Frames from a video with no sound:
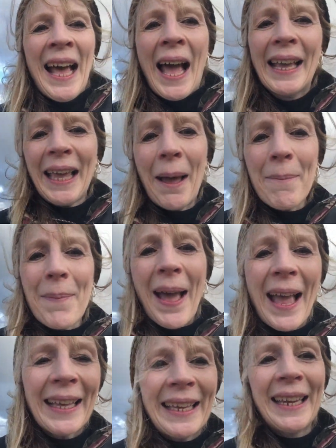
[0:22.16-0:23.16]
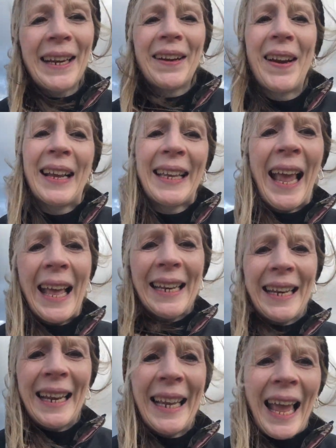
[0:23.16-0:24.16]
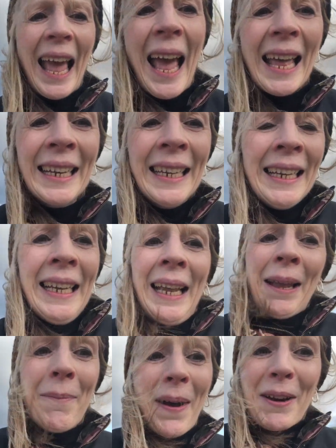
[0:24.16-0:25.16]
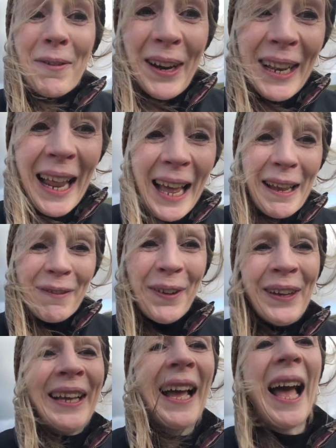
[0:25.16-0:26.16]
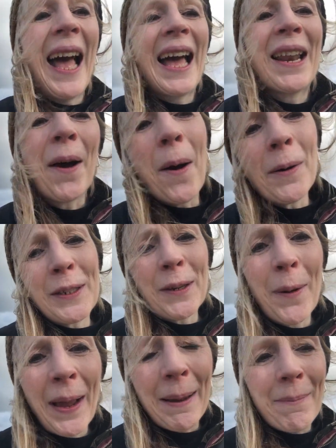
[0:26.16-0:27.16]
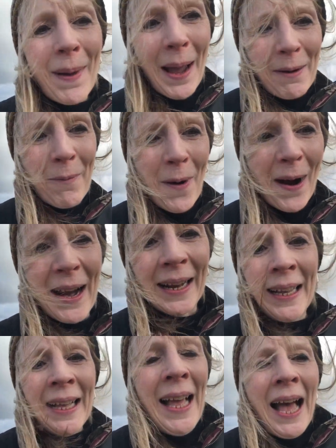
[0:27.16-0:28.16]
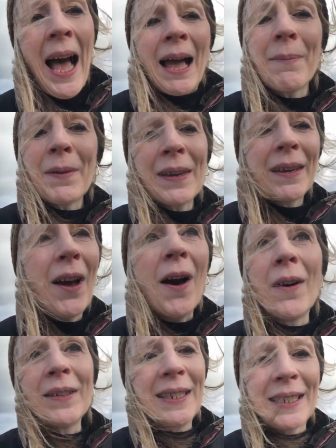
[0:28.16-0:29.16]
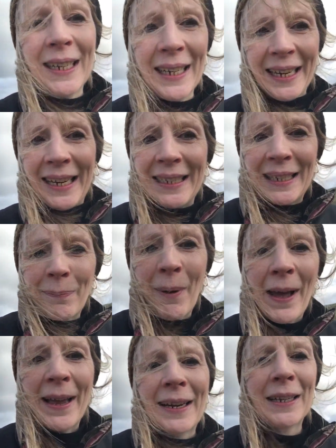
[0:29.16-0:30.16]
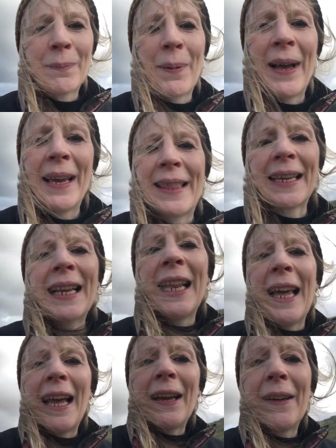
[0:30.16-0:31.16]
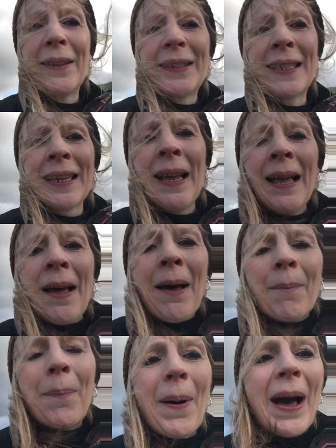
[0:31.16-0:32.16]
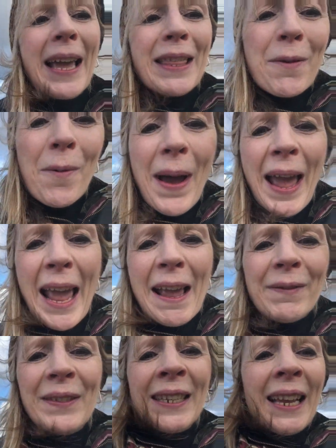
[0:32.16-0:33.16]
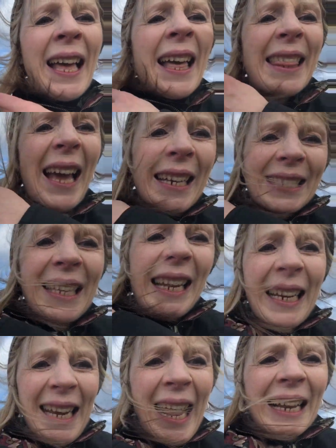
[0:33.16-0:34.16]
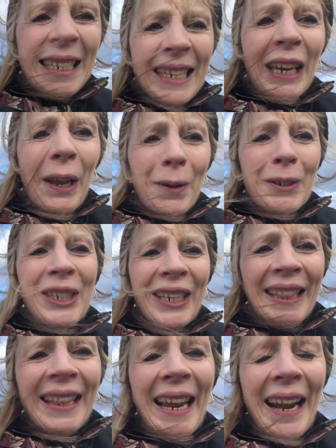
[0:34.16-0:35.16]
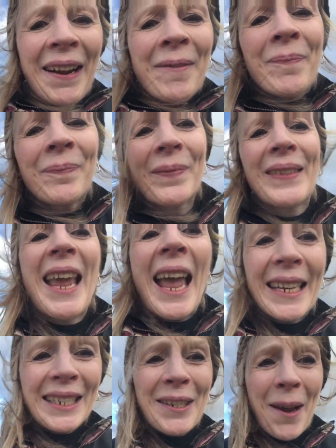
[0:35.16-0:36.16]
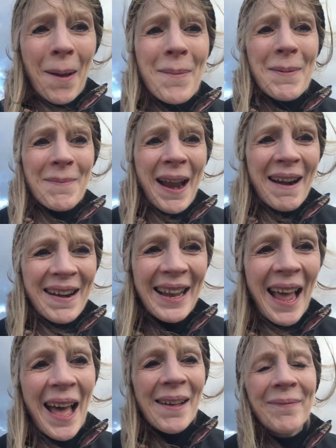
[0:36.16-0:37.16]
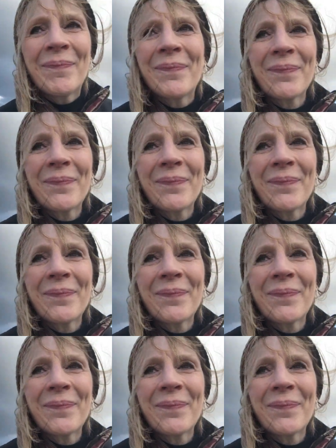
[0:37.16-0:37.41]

I come back here again and again in my real life and also in my work. I'm constantly inspired by the clouds, by the waves. That's the Atlantic Ocean there. Next stop, America.